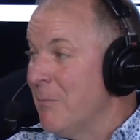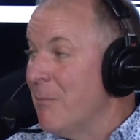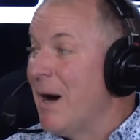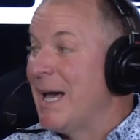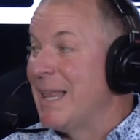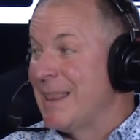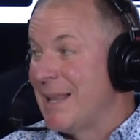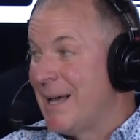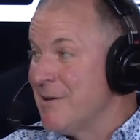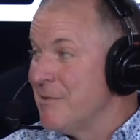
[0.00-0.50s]

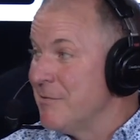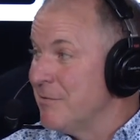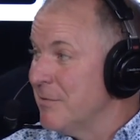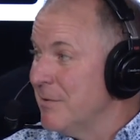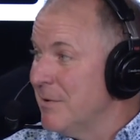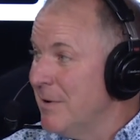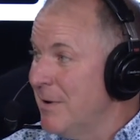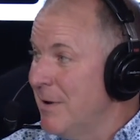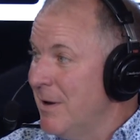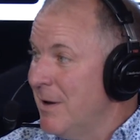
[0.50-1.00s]
life.
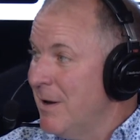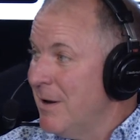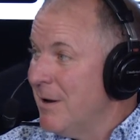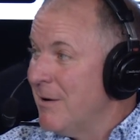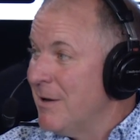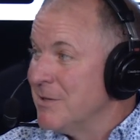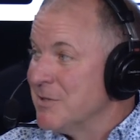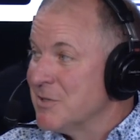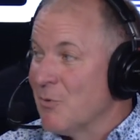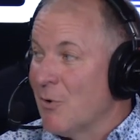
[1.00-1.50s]

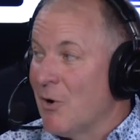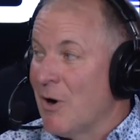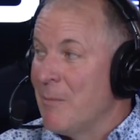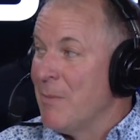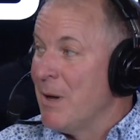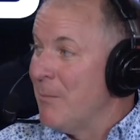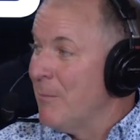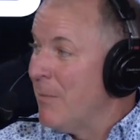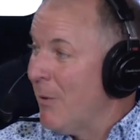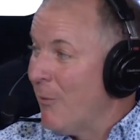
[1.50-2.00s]
This is where I
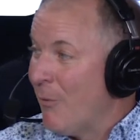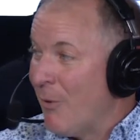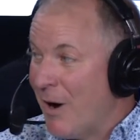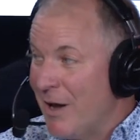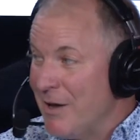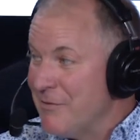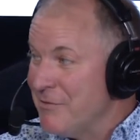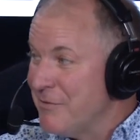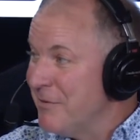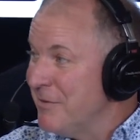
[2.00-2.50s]
met my
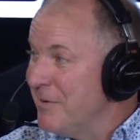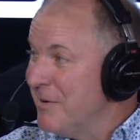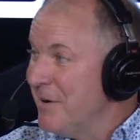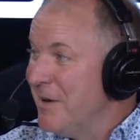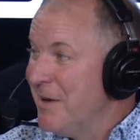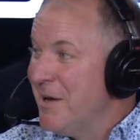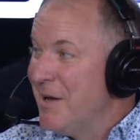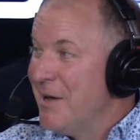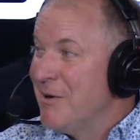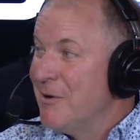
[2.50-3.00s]
wife.
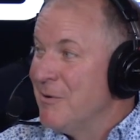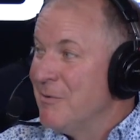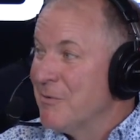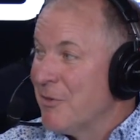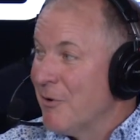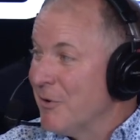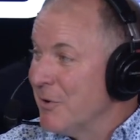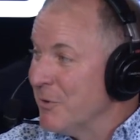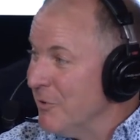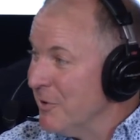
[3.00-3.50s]

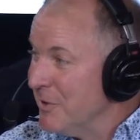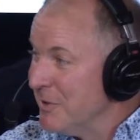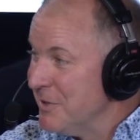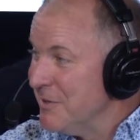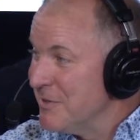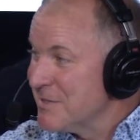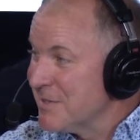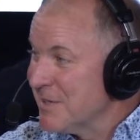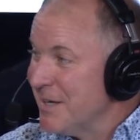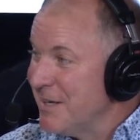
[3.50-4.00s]
31
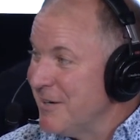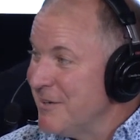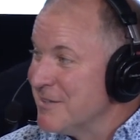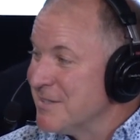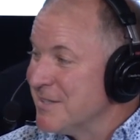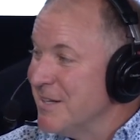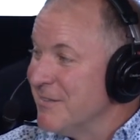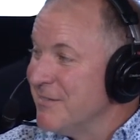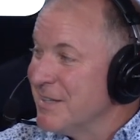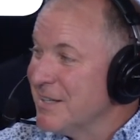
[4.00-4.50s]
years later,
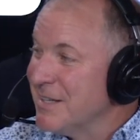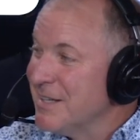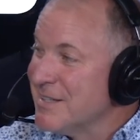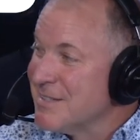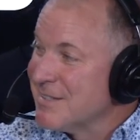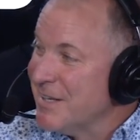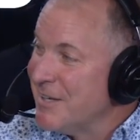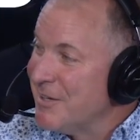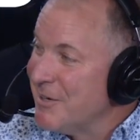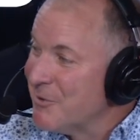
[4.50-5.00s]
7 kids
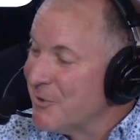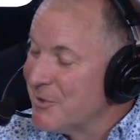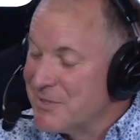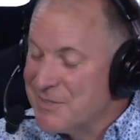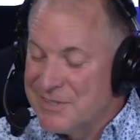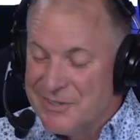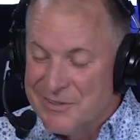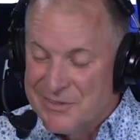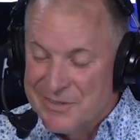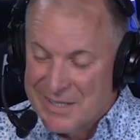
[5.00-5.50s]
later, we're
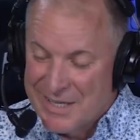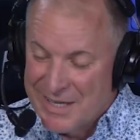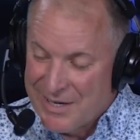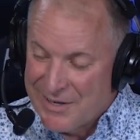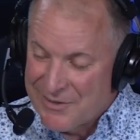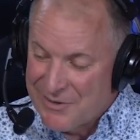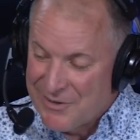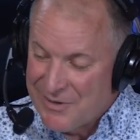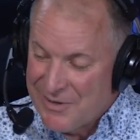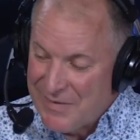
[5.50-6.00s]
still
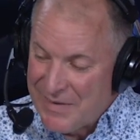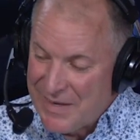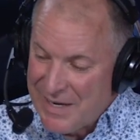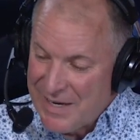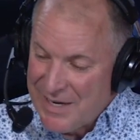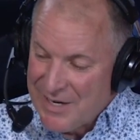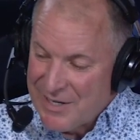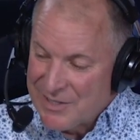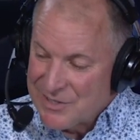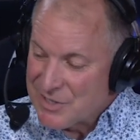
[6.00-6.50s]
together.
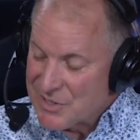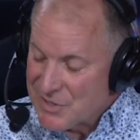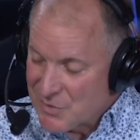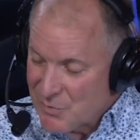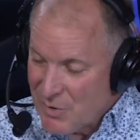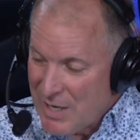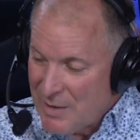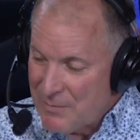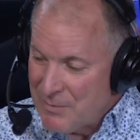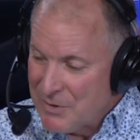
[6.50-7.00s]
She
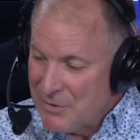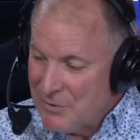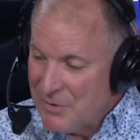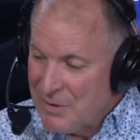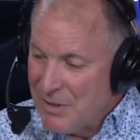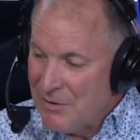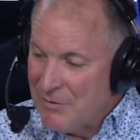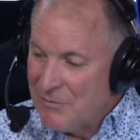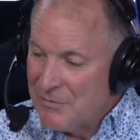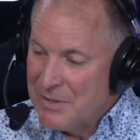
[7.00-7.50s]
swam at
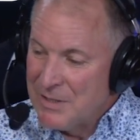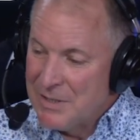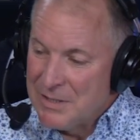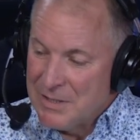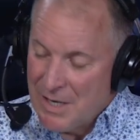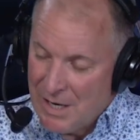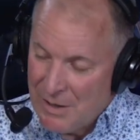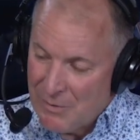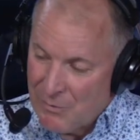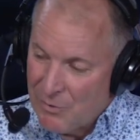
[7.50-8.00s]
UNLV.
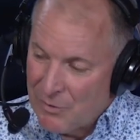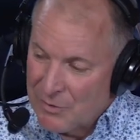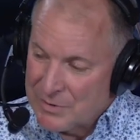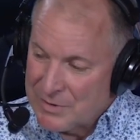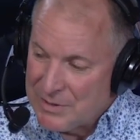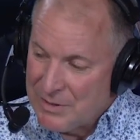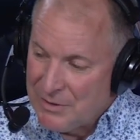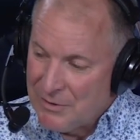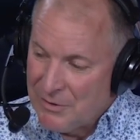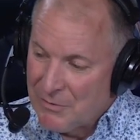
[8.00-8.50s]
I worked
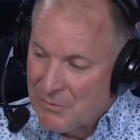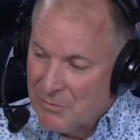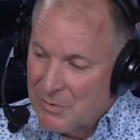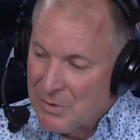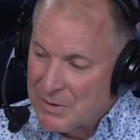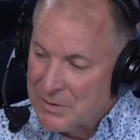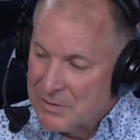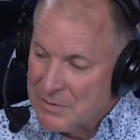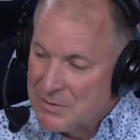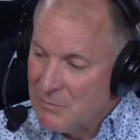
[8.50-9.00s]
here
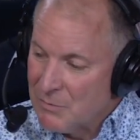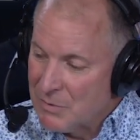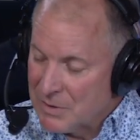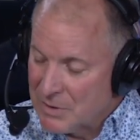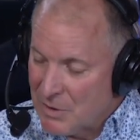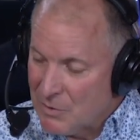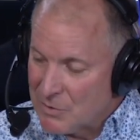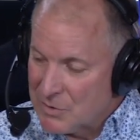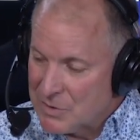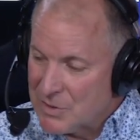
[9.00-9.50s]
with
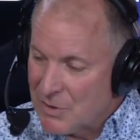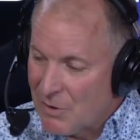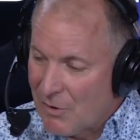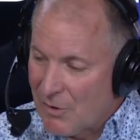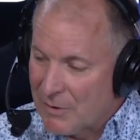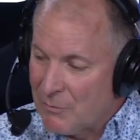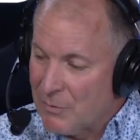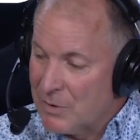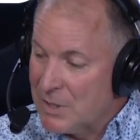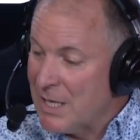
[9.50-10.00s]
Coach Tark
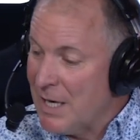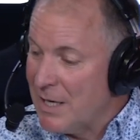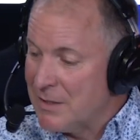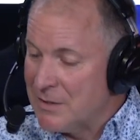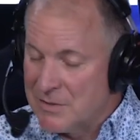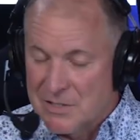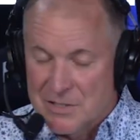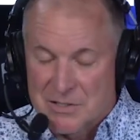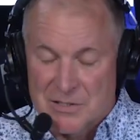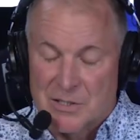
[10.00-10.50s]
when he had an
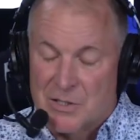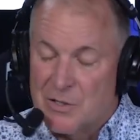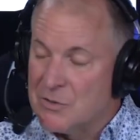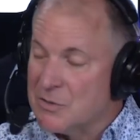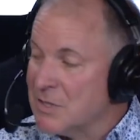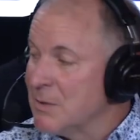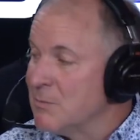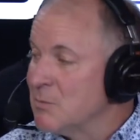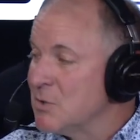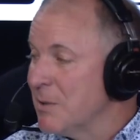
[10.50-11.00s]
assistant coach
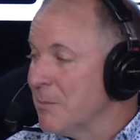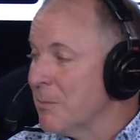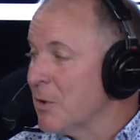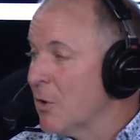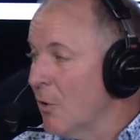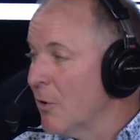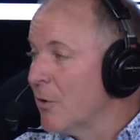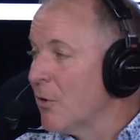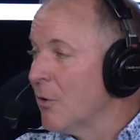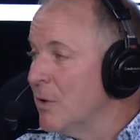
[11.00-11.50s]
named Tim
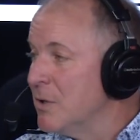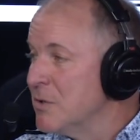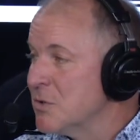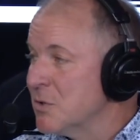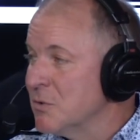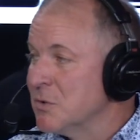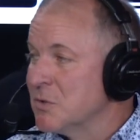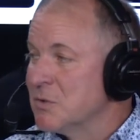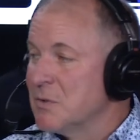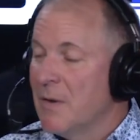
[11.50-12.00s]
Gergerich,
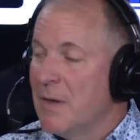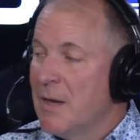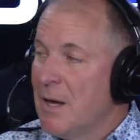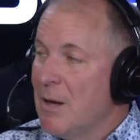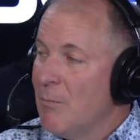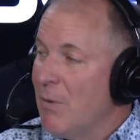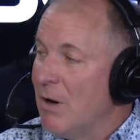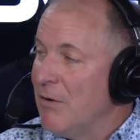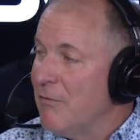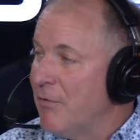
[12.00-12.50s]
who's
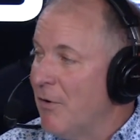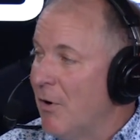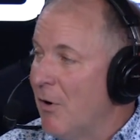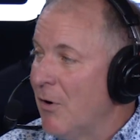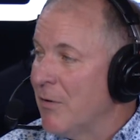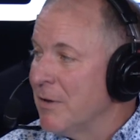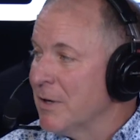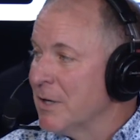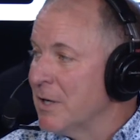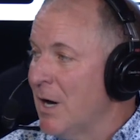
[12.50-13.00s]
by far
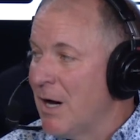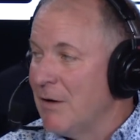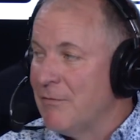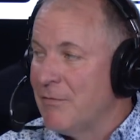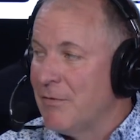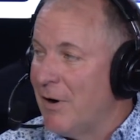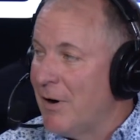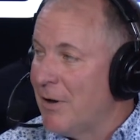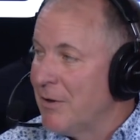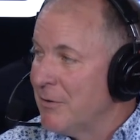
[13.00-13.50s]
the
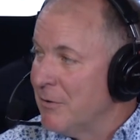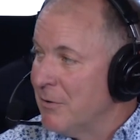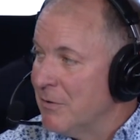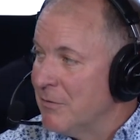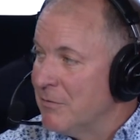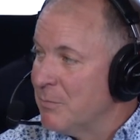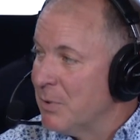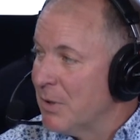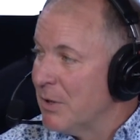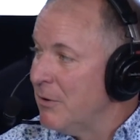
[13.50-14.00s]
godfather of
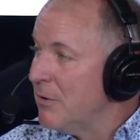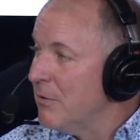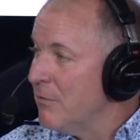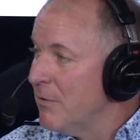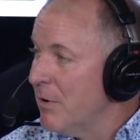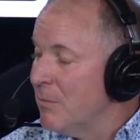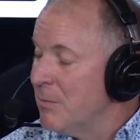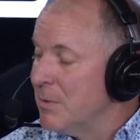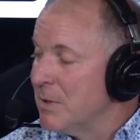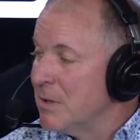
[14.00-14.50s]
player
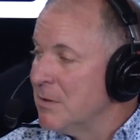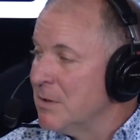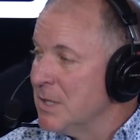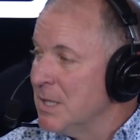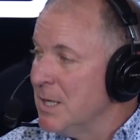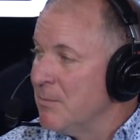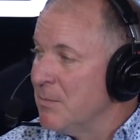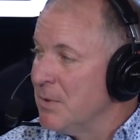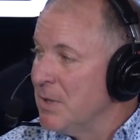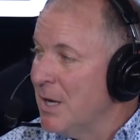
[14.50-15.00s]
development in the
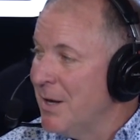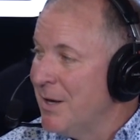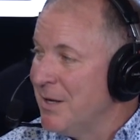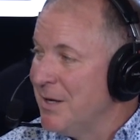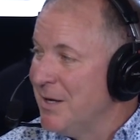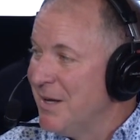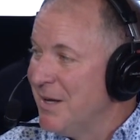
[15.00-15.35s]
NBA.